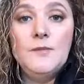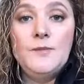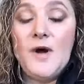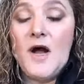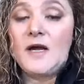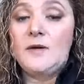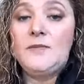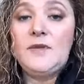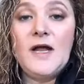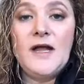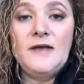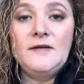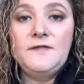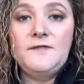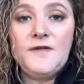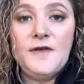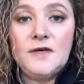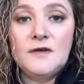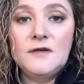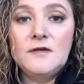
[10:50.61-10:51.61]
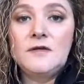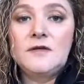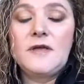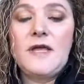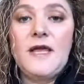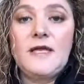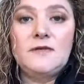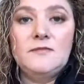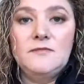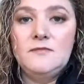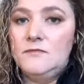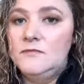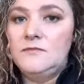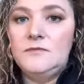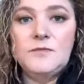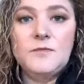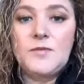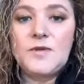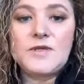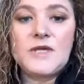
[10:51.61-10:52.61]
Bottom line, fear can
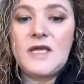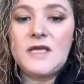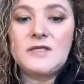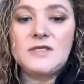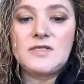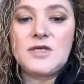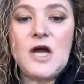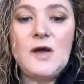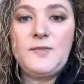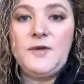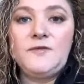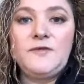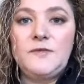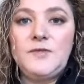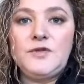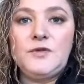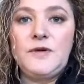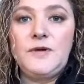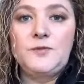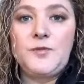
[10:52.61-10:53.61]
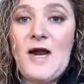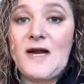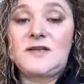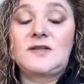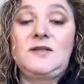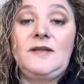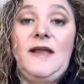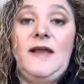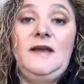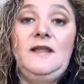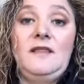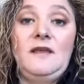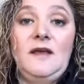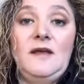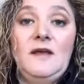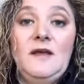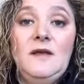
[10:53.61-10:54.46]
stop you from doing practically anything,